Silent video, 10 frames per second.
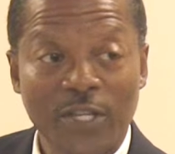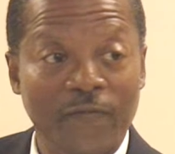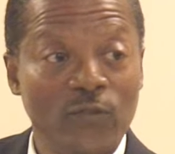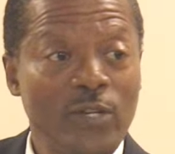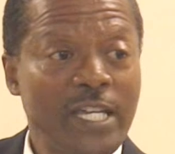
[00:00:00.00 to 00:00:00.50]

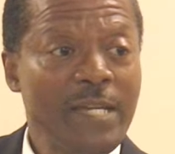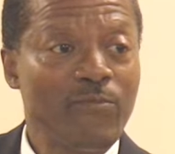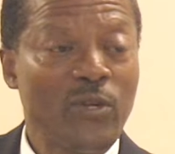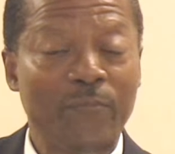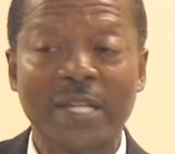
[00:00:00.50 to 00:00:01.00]
if you keep
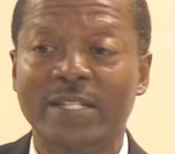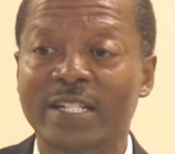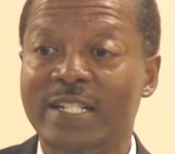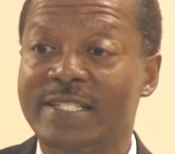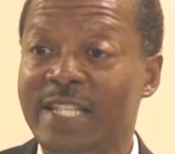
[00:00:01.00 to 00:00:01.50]

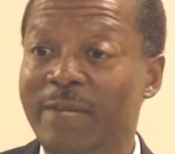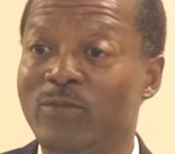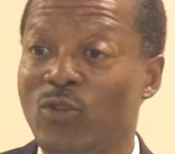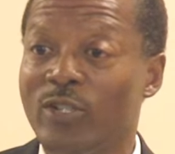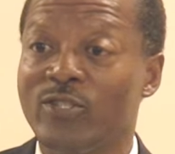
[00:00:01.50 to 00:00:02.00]
repeating the same
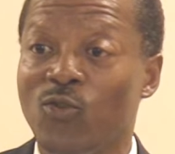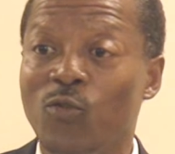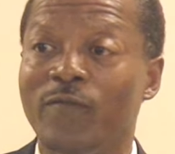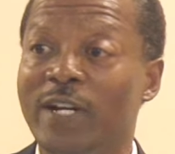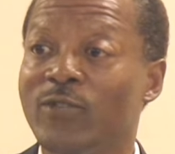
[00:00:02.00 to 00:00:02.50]
thoughts
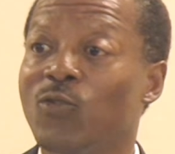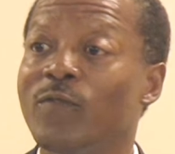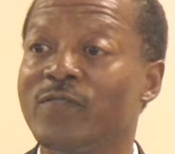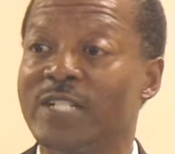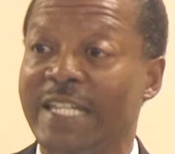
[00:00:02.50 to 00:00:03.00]
over and
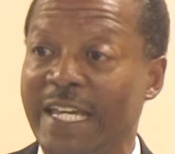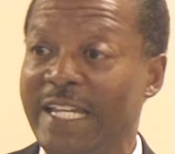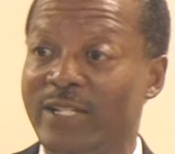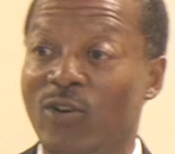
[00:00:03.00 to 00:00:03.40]
over again,